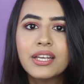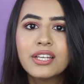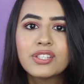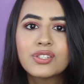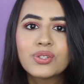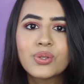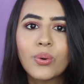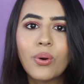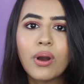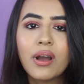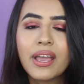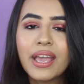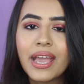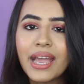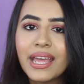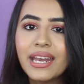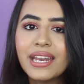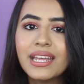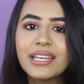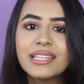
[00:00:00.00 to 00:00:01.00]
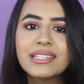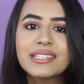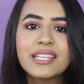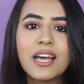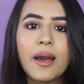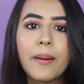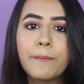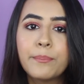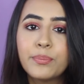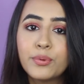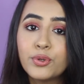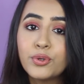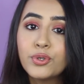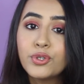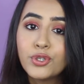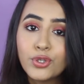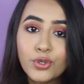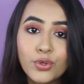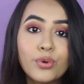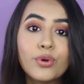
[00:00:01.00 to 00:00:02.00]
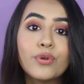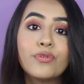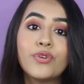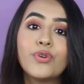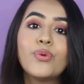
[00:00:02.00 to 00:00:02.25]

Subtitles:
So again, it's up to you if